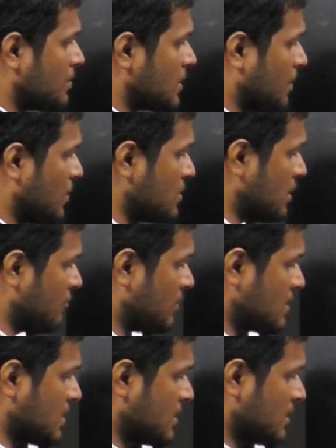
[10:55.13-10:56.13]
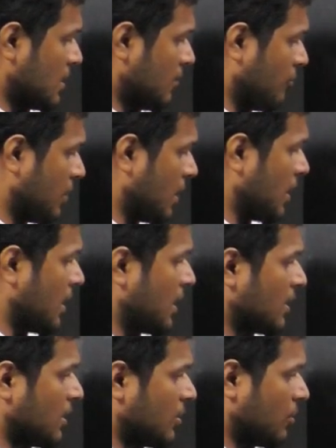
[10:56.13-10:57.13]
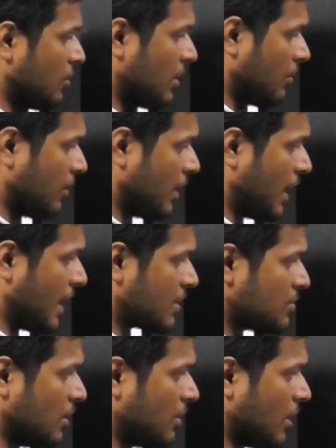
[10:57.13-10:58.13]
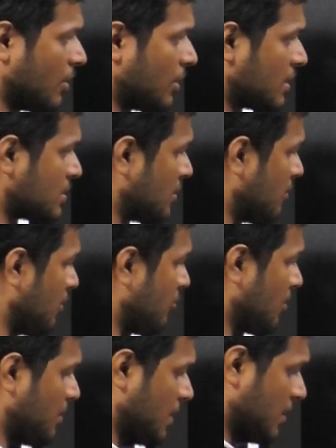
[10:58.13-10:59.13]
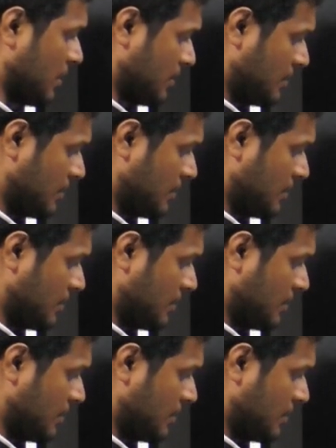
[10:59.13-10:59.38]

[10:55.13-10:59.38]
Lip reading: Suppose if this is the footing area that you require, actually you have to excavate from here.